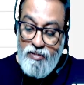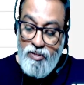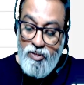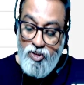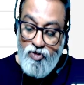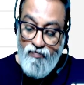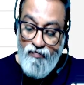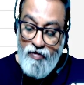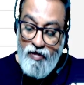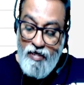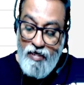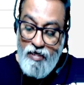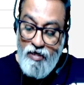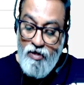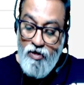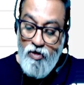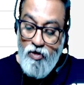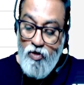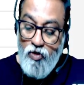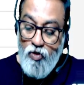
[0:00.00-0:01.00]

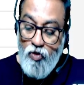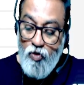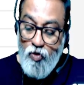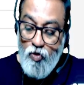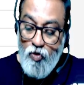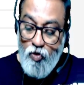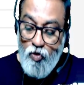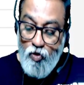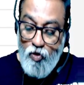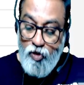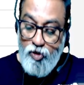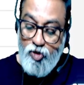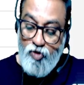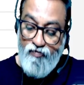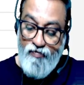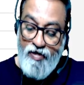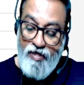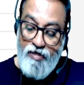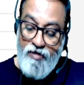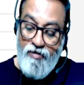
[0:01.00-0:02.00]
square whole
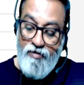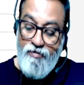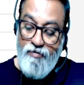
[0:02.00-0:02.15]
square.